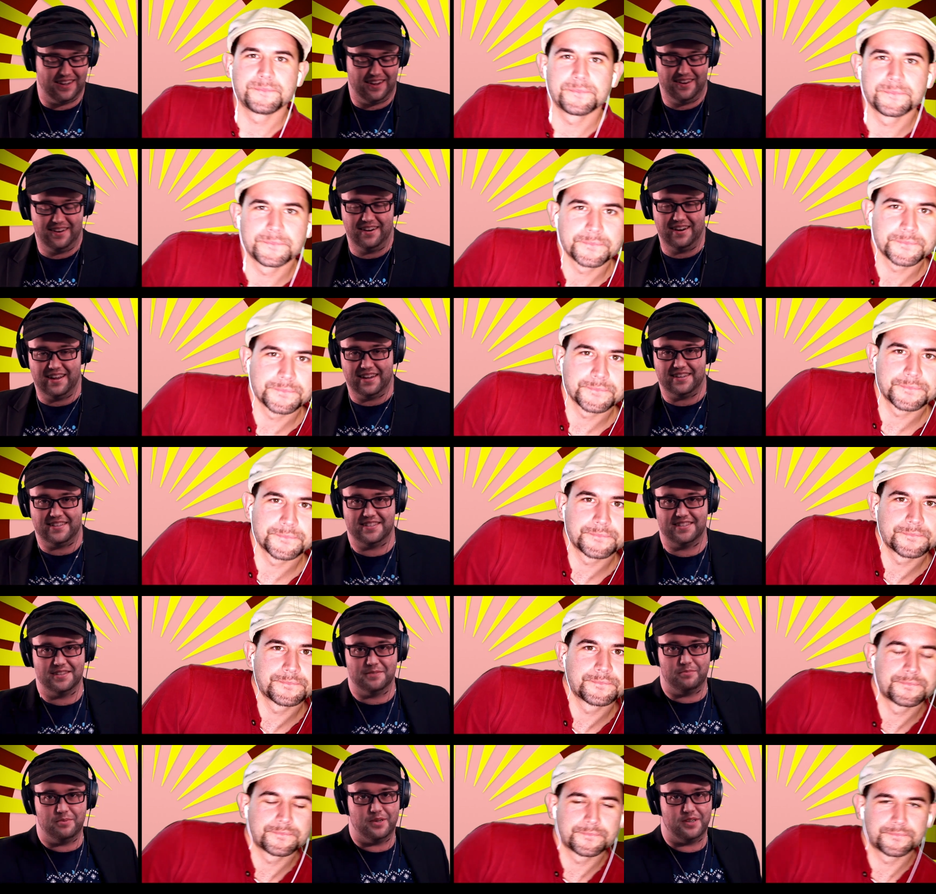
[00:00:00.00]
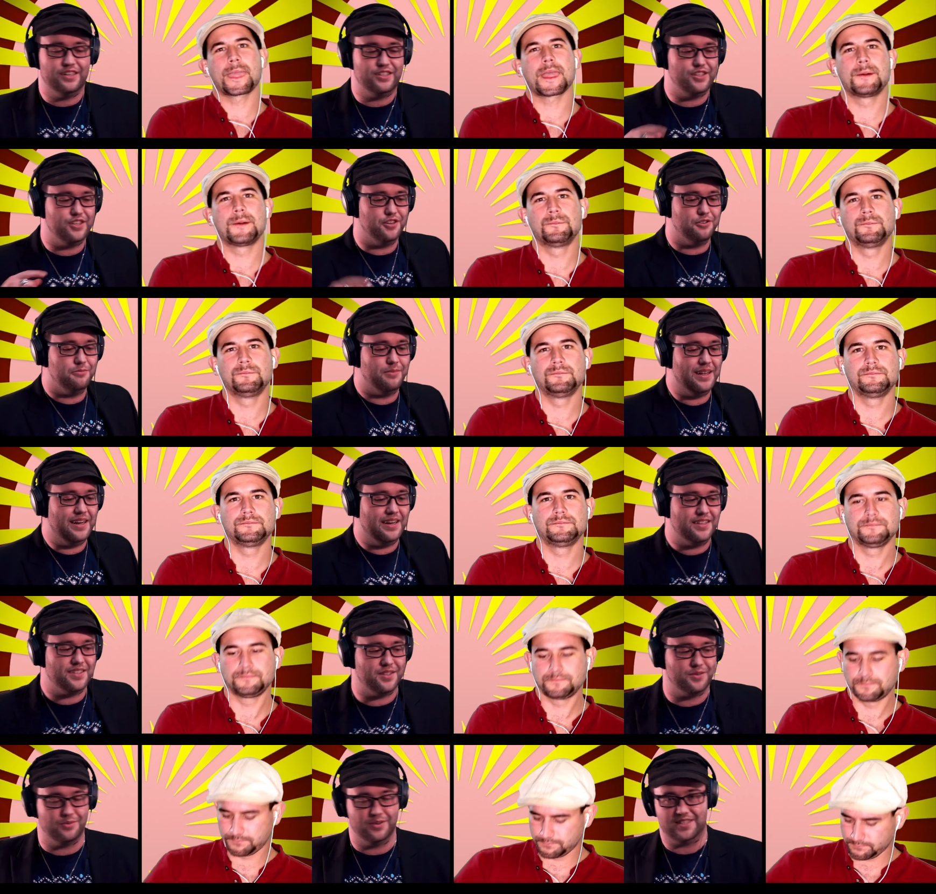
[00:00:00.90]
Speaker 1: All right, so put two
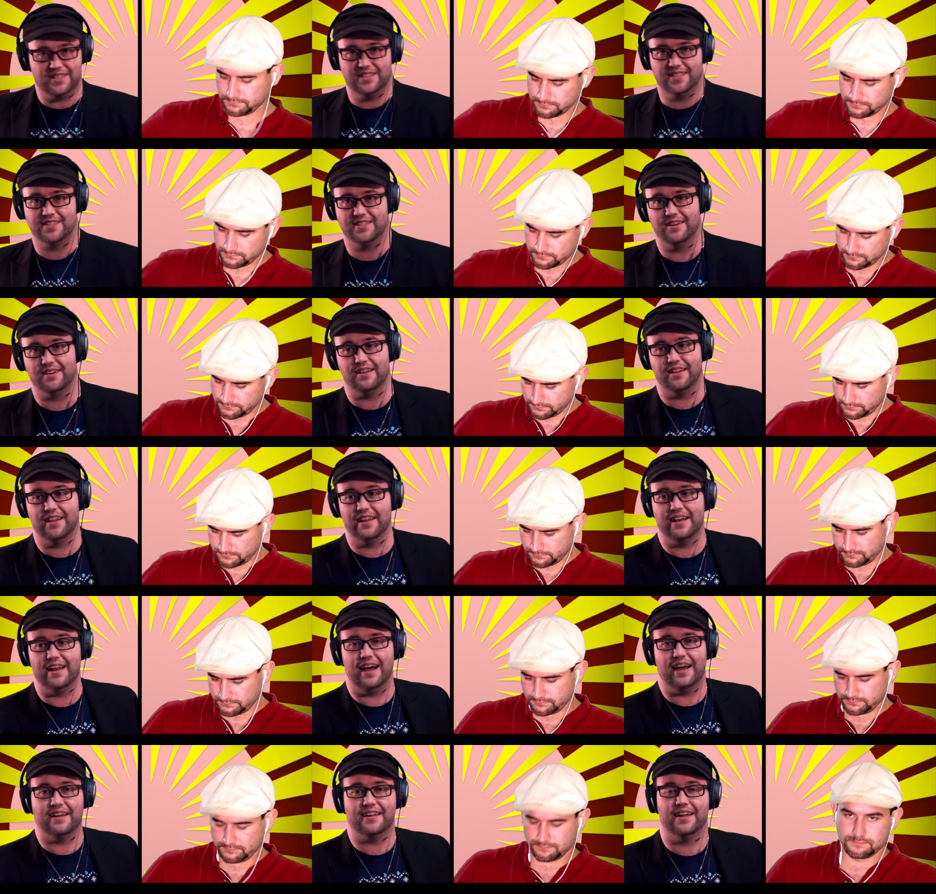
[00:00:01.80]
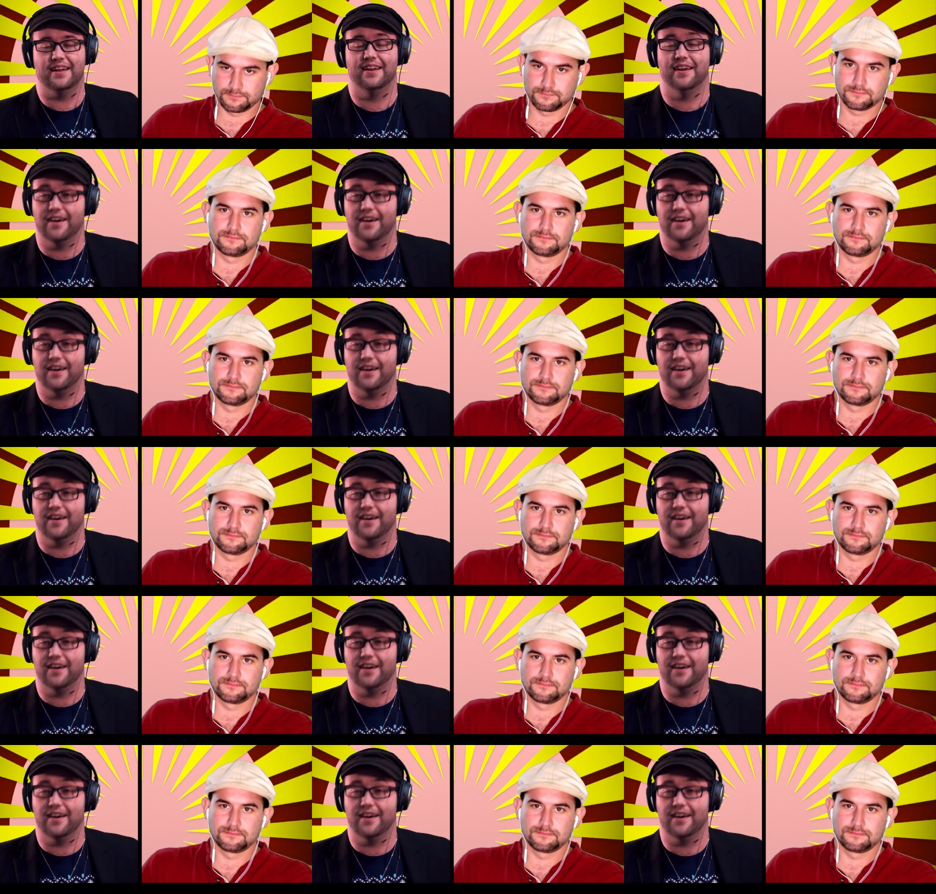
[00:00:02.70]
minutes, which is certainly not an